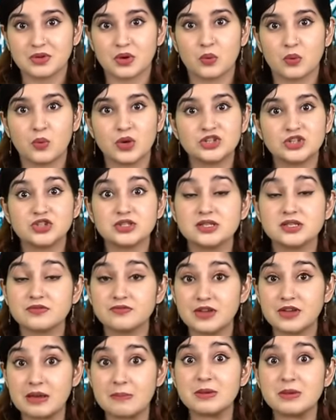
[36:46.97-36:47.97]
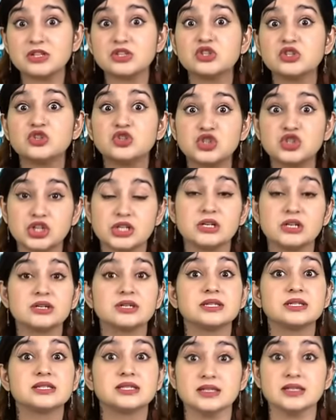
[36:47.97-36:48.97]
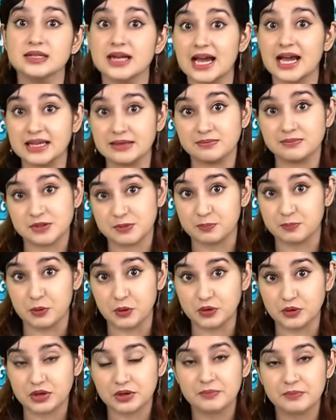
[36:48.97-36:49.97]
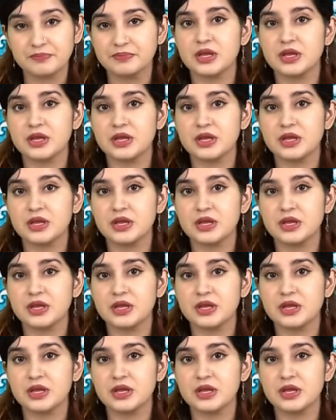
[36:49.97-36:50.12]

which is a famous children's rhymes book.